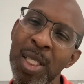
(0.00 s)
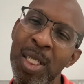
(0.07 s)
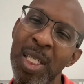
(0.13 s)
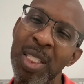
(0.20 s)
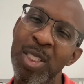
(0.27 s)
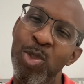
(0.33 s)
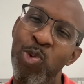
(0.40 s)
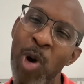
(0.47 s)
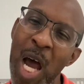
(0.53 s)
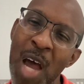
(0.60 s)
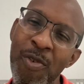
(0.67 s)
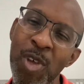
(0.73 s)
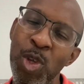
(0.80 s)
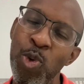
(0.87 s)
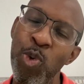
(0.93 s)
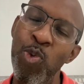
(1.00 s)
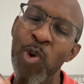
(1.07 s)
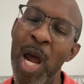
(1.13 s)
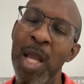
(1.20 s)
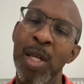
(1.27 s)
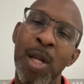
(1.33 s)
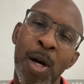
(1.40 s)
is driving you
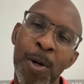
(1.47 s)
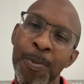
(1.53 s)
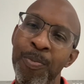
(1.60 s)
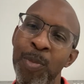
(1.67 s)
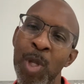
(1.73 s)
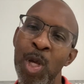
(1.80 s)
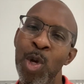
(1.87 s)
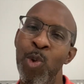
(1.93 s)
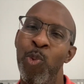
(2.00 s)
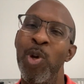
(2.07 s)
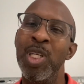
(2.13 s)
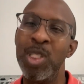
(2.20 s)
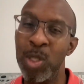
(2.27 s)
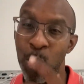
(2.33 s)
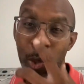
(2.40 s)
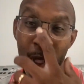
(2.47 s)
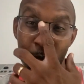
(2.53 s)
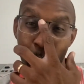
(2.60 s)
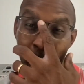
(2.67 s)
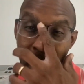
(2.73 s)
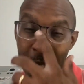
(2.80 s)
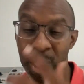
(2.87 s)
right now? Which
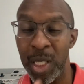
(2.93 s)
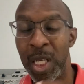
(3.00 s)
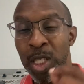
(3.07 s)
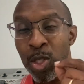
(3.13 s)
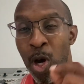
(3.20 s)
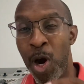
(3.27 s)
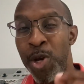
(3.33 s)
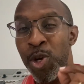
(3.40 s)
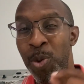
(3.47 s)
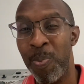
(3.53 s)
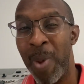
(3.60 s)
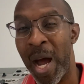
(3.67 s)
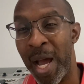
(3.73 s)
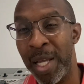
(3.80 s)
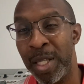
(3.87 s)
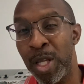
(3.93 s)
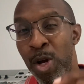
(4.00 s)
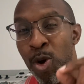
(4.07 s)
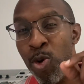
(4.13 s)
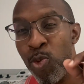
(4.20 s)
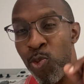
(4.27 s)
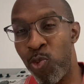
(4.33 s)
question is on your mind
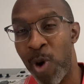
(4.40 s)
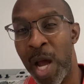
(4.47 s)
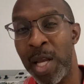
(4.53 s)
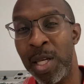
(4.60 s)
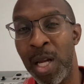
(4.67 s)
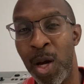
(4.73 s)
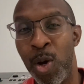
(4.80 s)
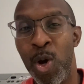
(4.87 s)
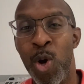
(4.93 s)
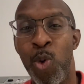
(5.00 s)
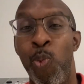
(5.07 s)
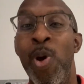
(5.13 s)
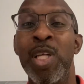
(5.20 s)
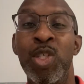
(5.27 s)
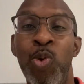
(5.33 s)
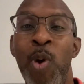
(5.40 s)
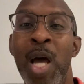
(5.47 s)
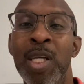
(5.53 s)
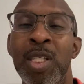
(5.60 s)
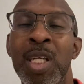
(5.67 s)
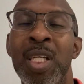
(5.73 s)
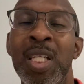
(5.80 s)
right now? Which
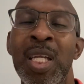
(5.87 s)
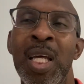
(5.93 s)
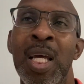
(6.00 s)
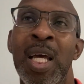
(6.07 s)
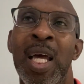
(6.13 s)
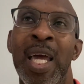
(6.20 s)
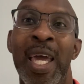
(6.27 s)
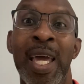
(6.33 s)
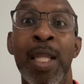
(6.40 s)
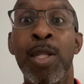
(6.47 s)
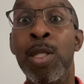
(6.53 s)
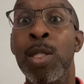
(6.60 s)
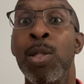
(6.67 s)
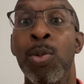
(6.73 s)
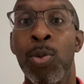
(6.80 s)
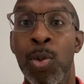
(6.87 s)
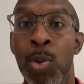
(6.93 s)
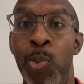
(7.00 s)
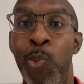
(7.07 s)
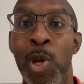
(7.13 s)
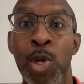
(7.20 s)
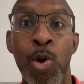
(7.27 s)
question hit you?
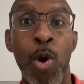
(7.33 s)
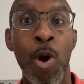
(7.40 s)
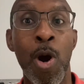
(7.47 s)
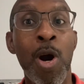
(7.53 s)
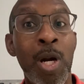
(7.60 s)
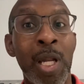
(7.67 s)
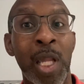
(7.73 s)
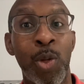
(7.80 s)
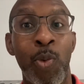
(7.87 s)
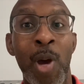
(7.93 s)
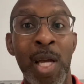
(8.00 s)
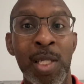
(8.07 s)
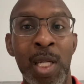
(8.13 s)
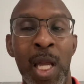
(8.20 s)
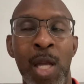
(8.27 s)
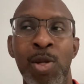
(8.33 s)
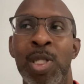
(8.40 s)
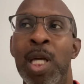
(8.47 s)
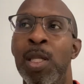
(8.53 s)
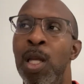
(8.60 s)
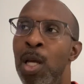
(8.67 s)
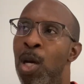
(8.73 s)
when you heard that question and you
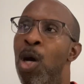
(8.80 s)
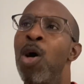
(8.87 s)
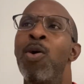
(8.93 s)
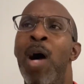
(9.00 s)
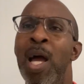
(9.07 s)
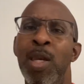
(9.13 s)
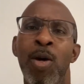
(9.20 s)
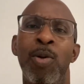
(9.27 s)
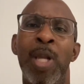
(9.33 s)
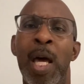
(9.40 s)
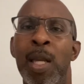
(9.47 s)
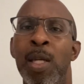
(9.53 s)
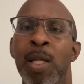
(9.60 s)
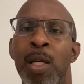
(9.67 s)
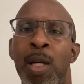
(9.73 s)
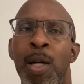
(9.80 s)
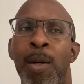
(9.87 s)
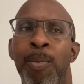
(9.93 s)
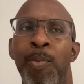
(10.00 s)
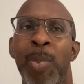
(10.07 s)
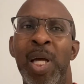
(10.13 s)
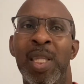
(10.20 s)
said, oh, I know that.
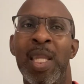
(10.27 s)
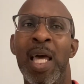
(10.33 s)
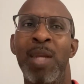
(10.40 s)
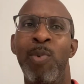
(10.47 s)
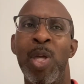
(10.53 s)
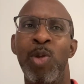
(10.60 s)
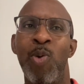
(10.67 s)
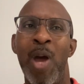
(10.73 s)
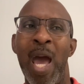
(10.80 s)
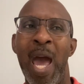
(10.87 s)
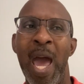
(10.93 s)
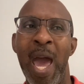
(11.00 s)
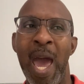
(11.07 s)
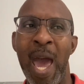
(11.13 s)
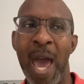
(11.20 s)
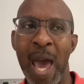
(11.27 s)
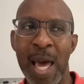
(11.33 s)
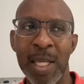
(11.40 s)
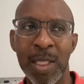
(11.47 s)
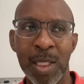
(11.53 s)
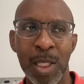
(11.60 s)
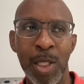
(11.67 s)
But then when you asked